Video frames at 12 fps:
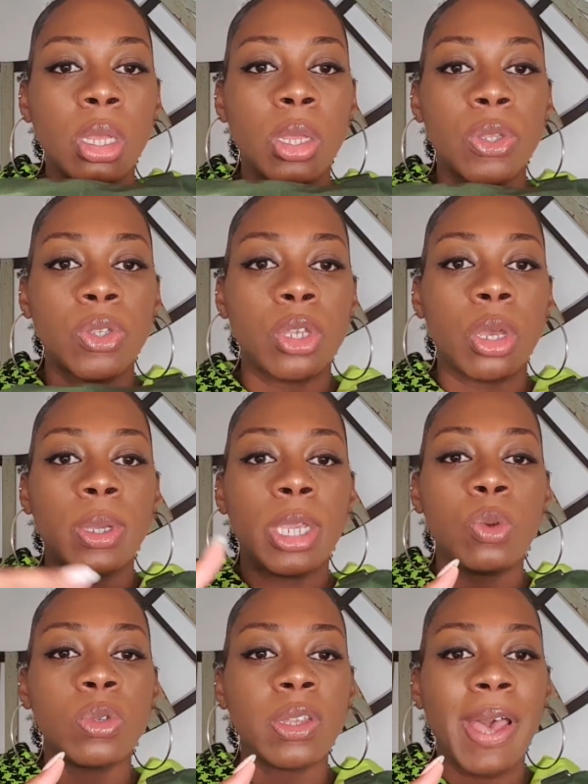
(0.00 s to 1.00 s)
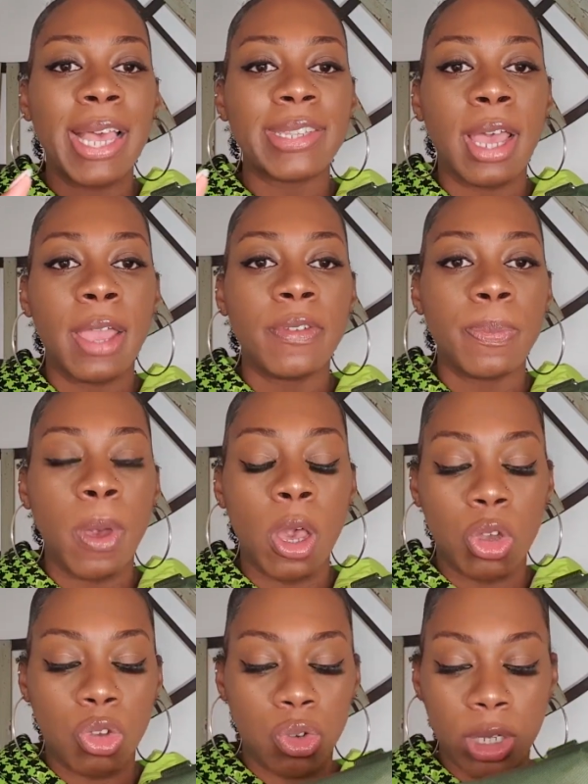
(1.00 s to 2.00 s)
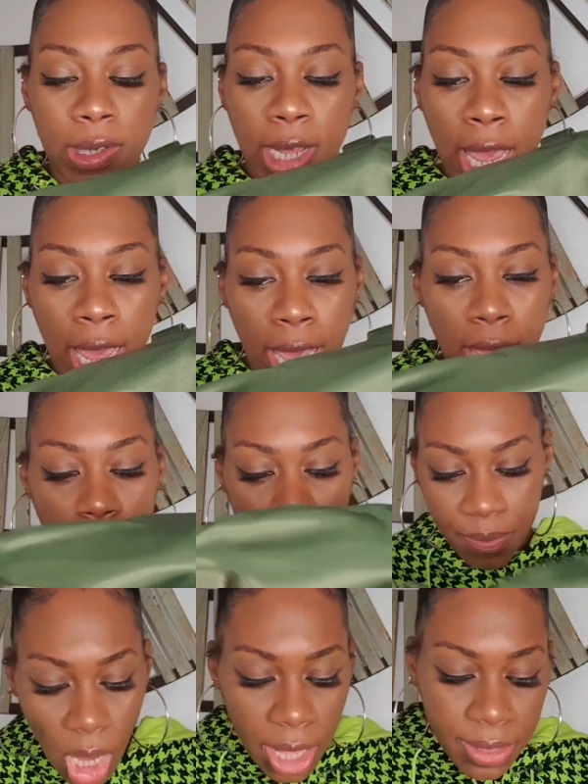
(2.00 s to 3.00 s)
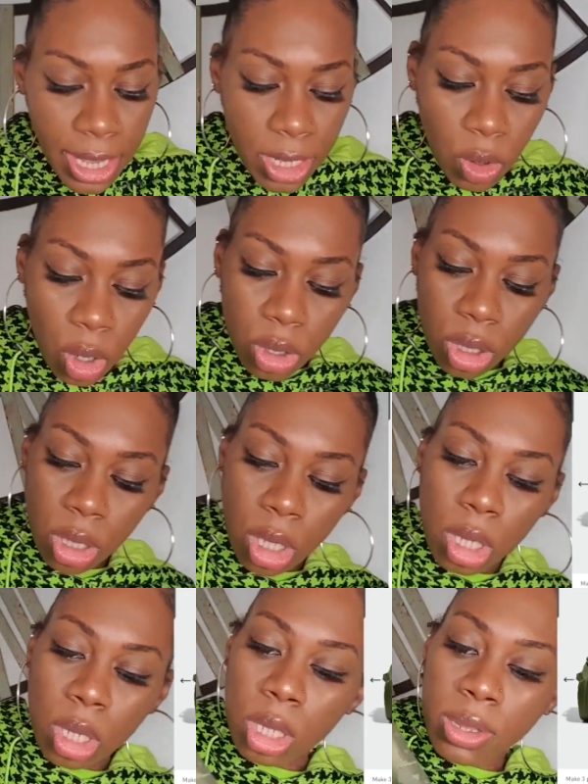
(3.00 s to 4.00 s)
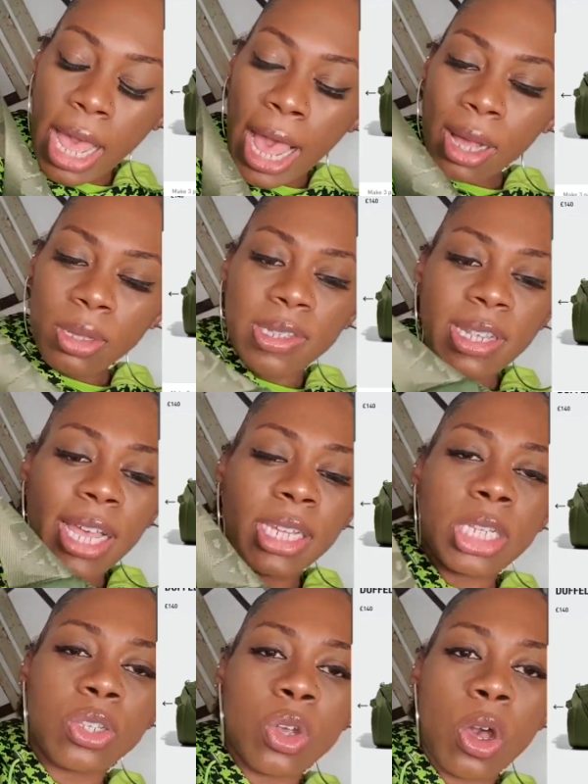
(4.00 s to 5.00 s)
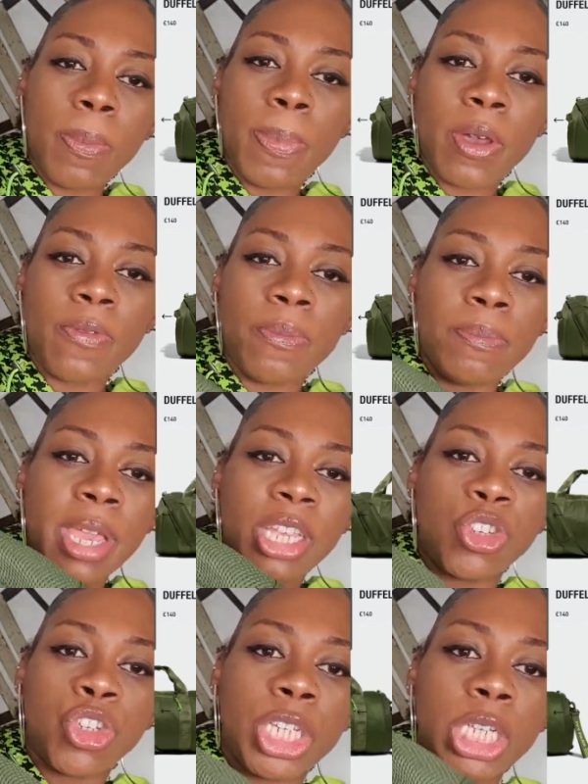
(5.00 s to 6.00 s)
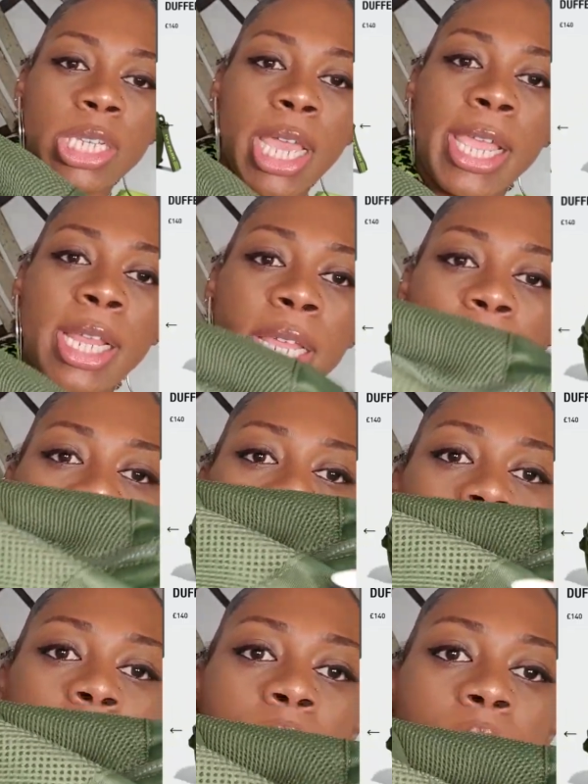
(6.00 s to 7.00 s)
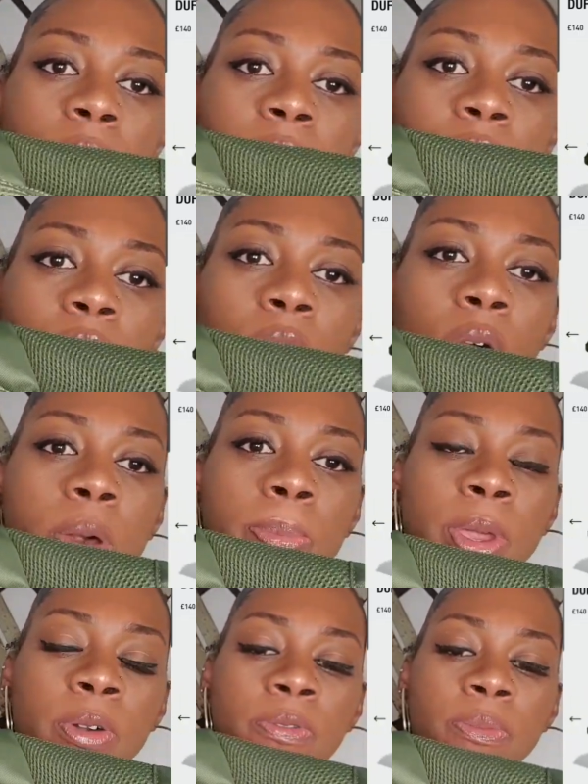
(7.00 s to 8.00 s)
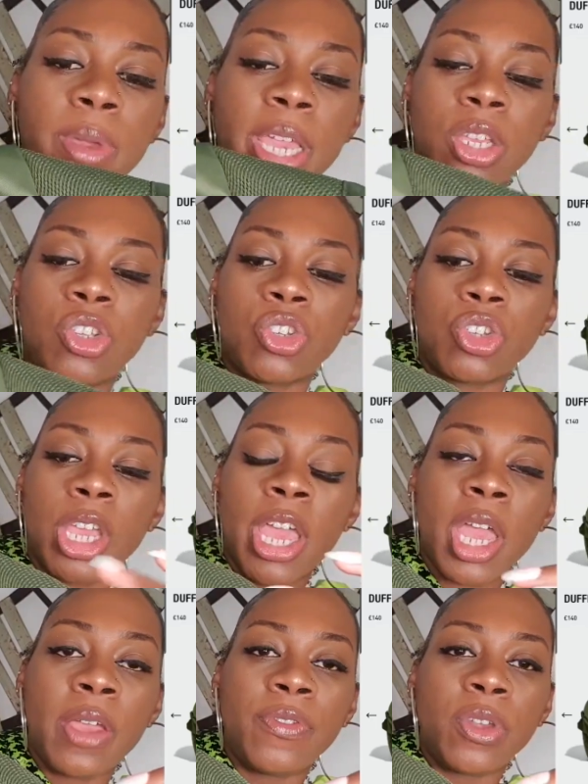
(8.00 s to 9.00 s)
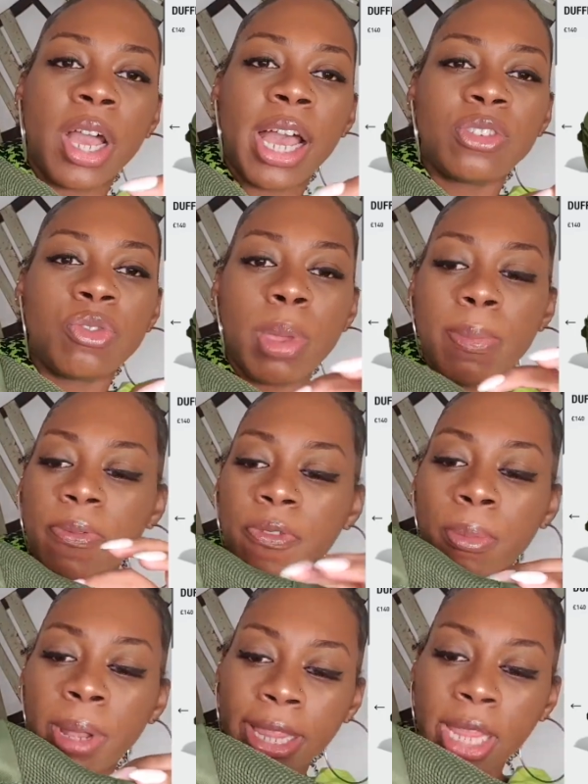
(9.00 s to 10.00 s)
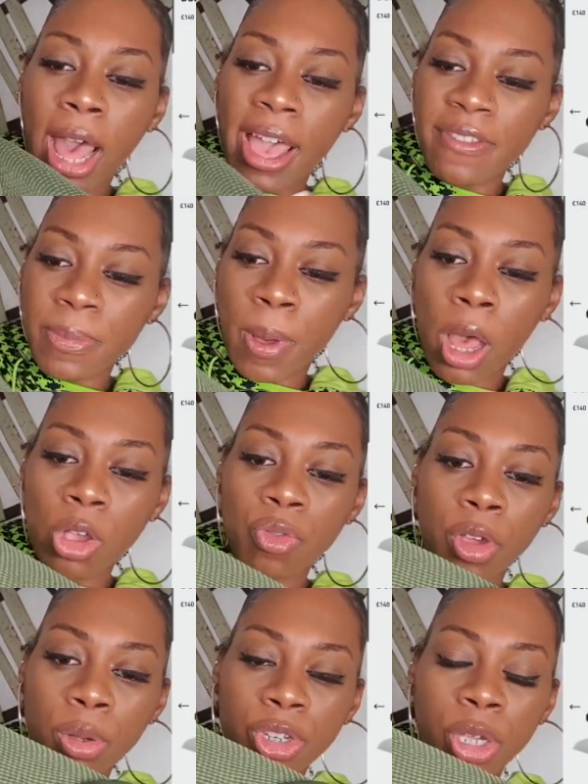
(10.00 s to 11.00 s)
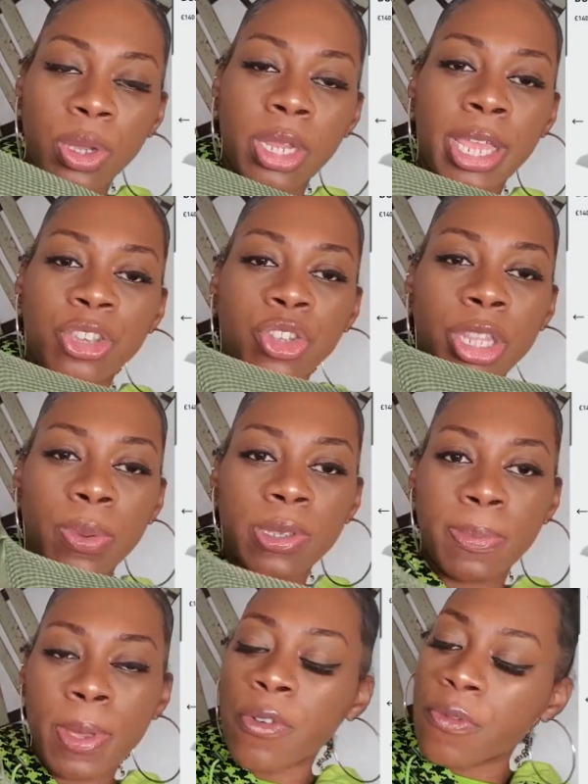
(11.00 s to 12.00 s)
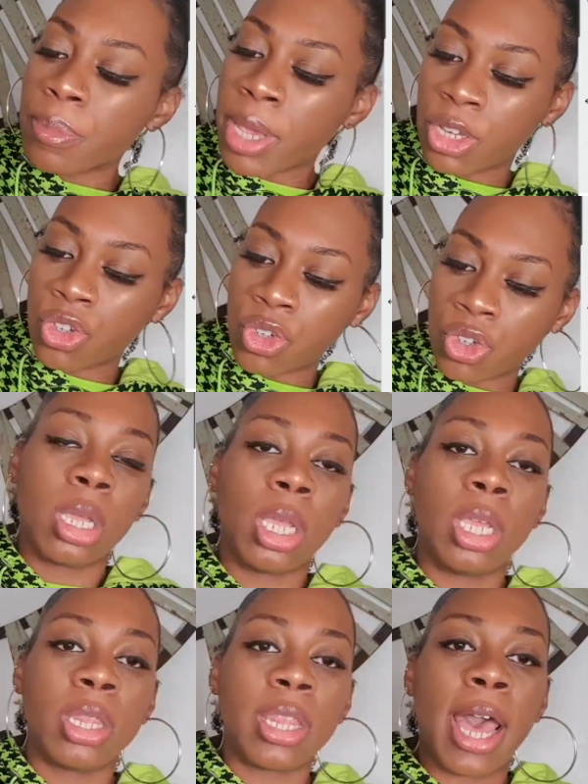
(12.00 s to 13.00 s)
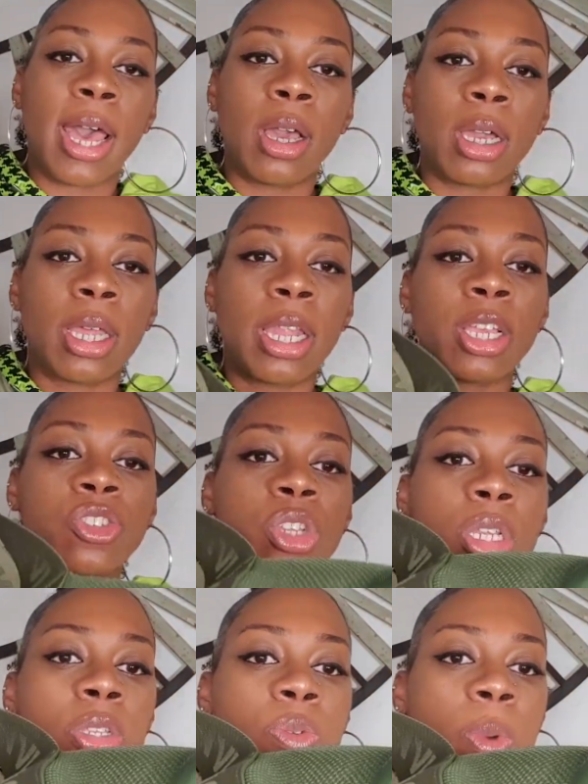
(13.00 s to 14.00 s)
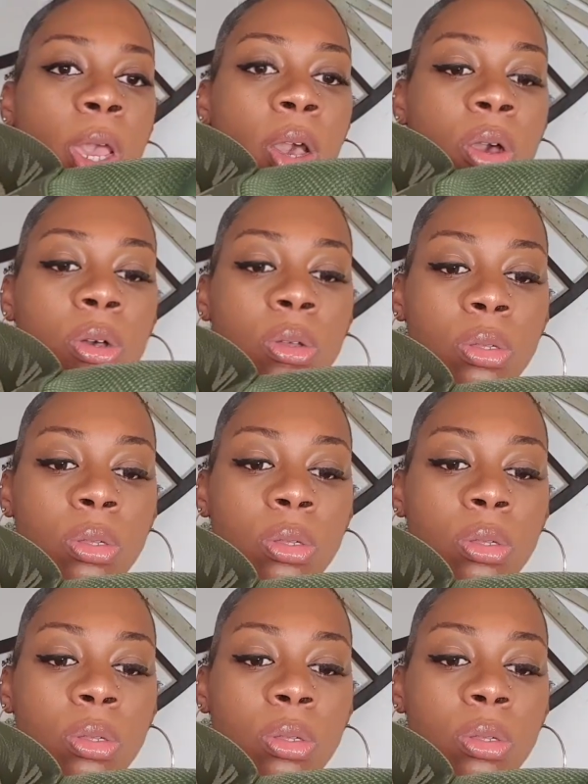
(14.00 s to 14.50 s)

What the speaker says: So it also has Ivy Park across here, and then on the outside it's got a bit of mesh detailing. So it's got a bit of mesh If you guys remember from like the Ivy Park Rodeo collection, there was a bit of mesh in that collection as well.